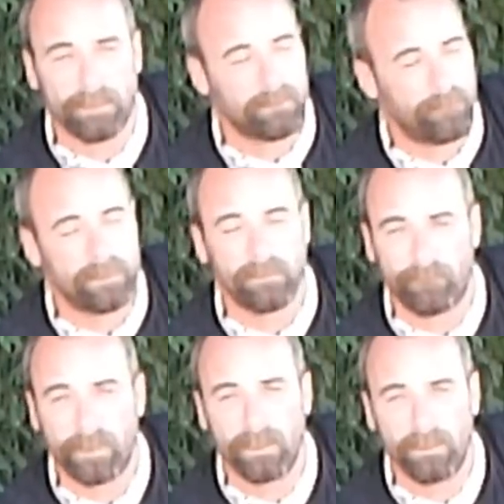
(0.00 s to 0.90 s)
It's a
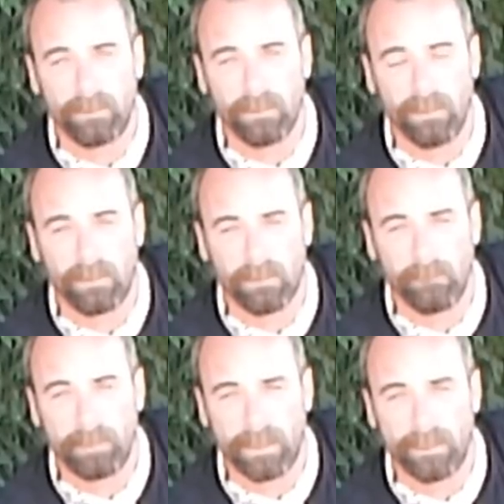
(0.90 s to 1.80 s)
very good
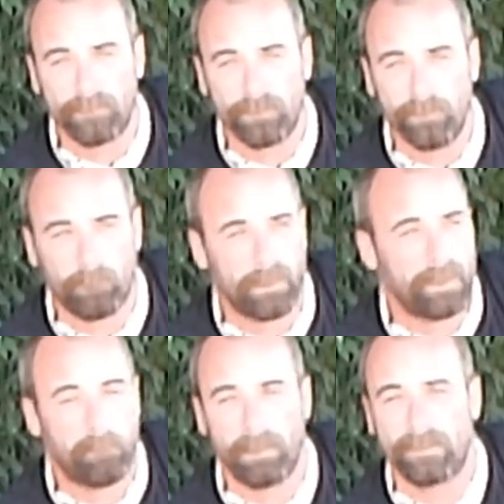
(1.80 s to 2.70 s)
club to get into.
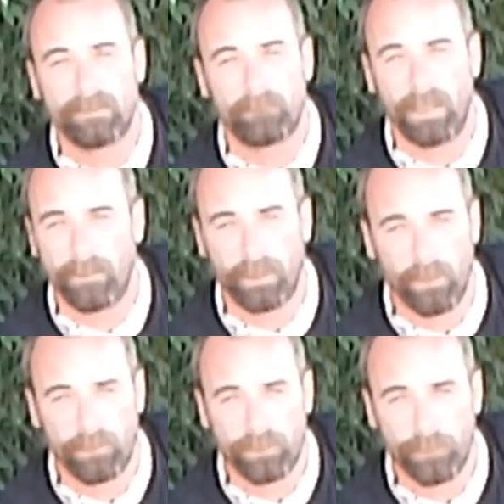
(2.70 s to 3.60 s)
Plenty of places around to
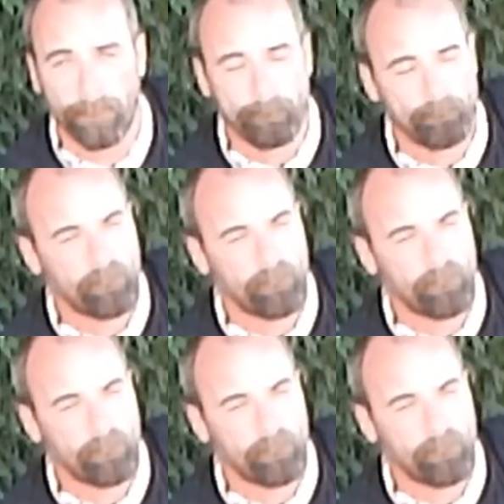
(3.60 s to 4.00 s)
go to.